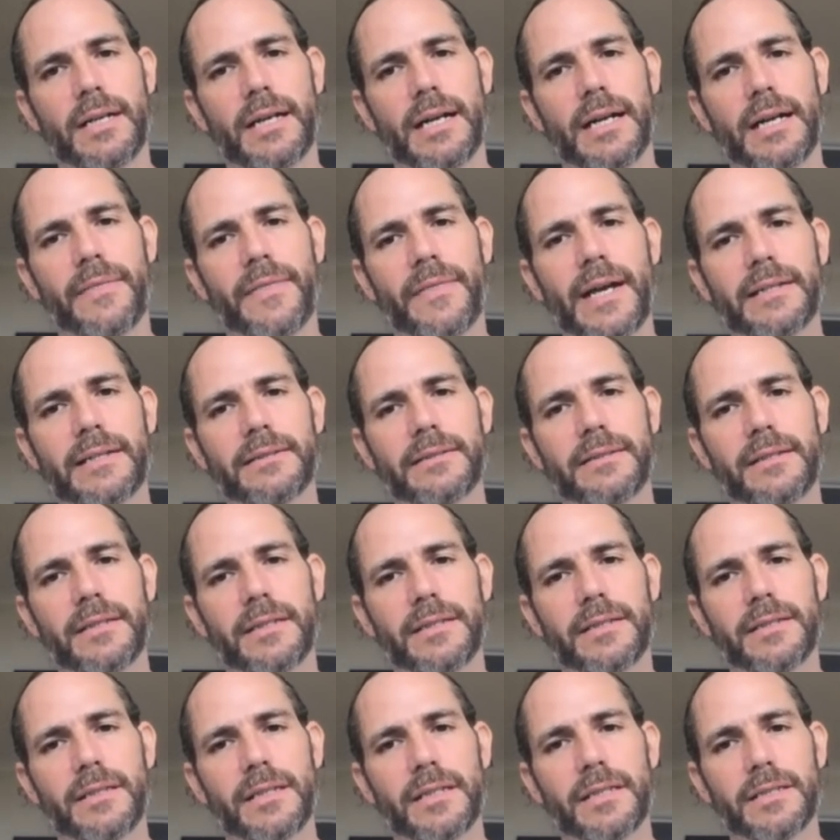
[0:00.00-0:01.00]
And that's
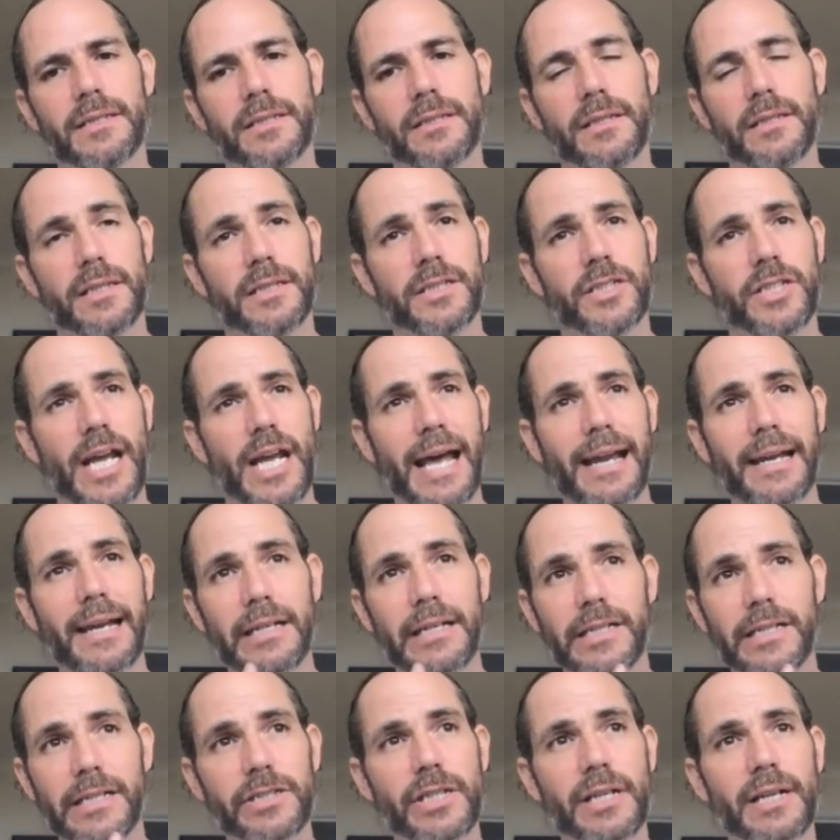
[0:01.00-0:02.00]
the
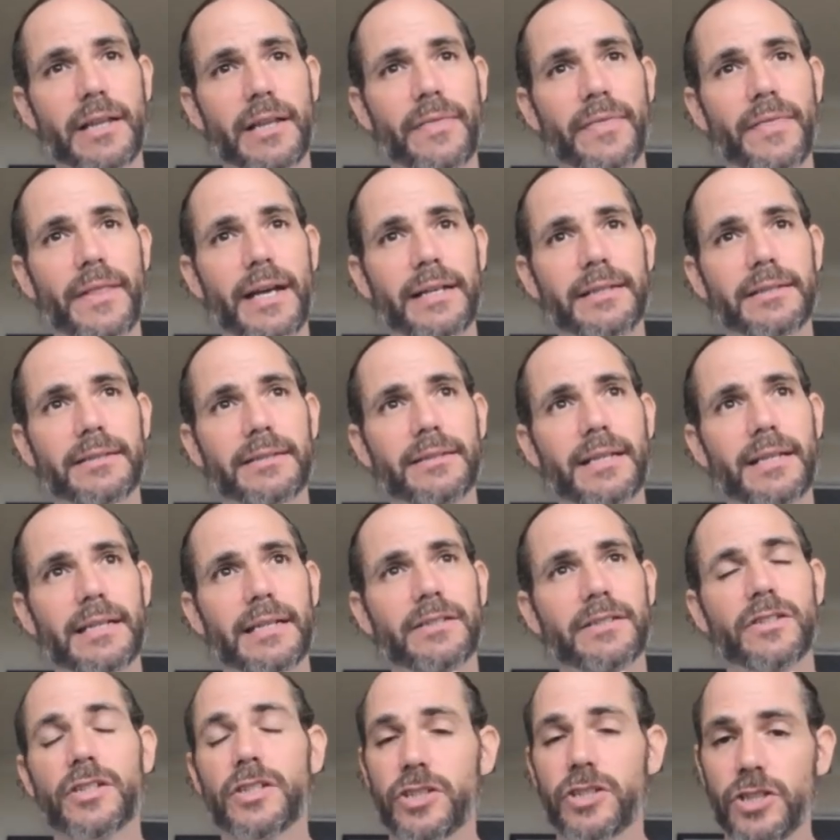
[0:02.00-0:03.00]
challenge, and that's
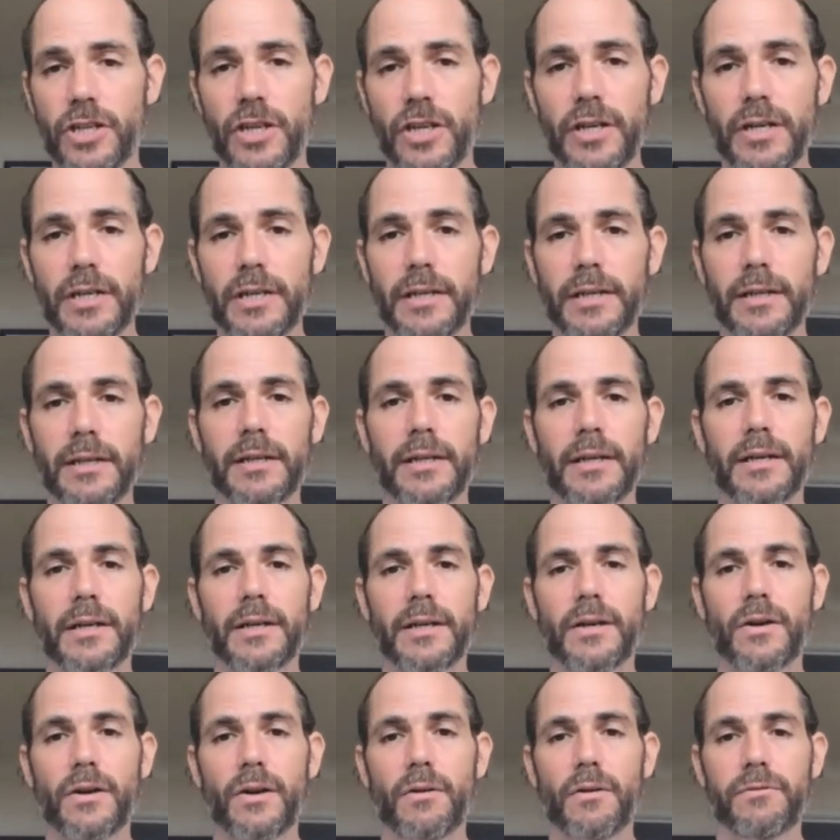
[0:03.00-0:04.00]
the journey
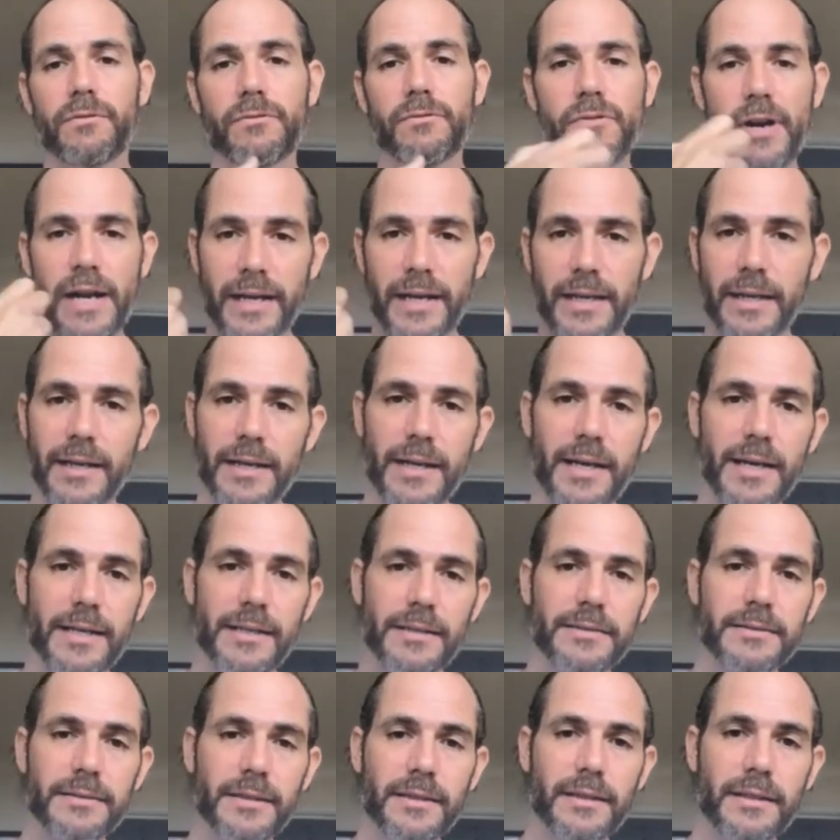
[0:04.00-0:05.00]
of
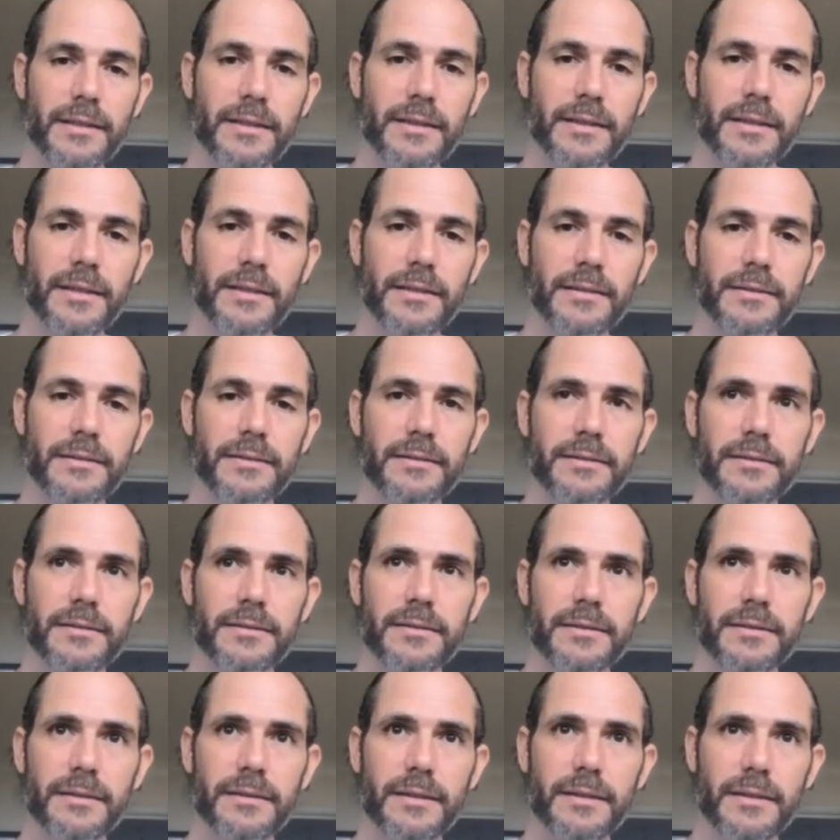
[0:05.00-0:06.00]
recognizing
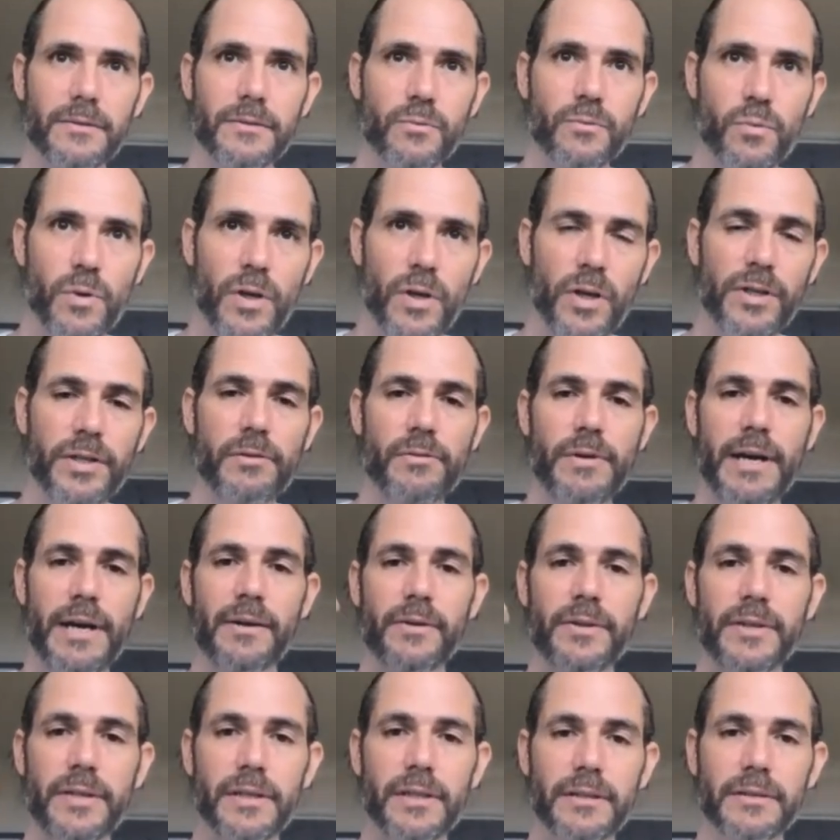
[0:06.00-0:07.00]
this world
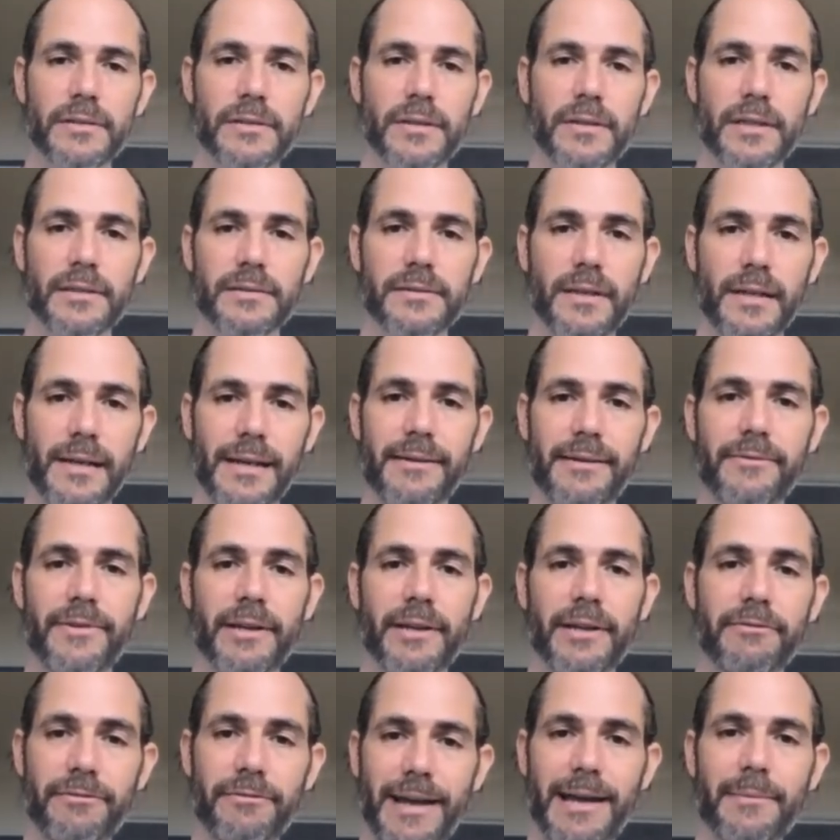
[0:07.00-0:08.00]
around us as a
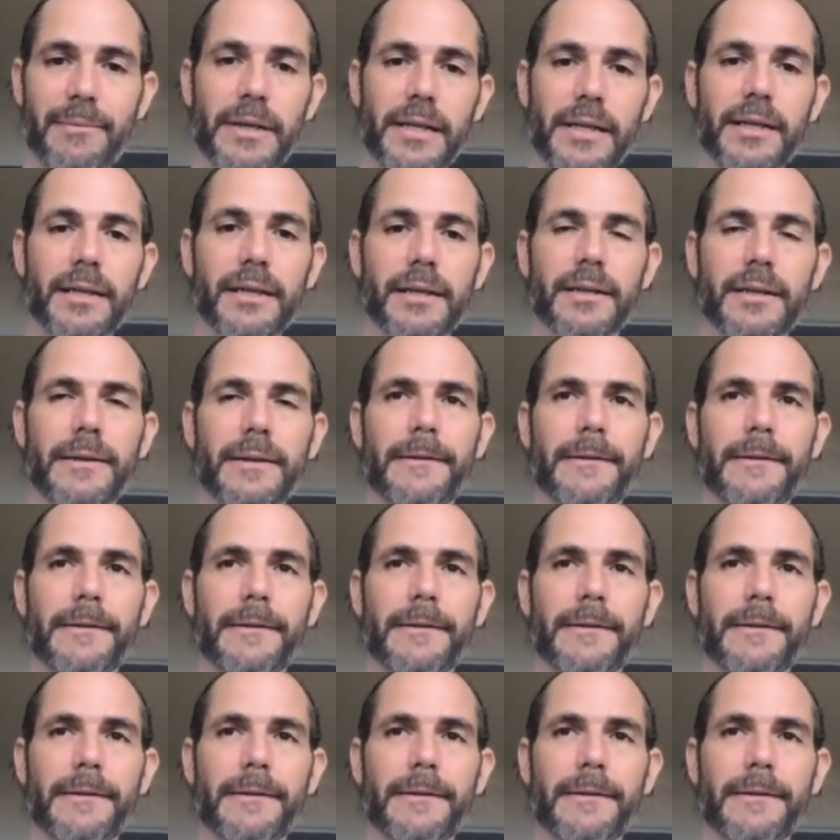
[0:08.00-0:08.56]
living family.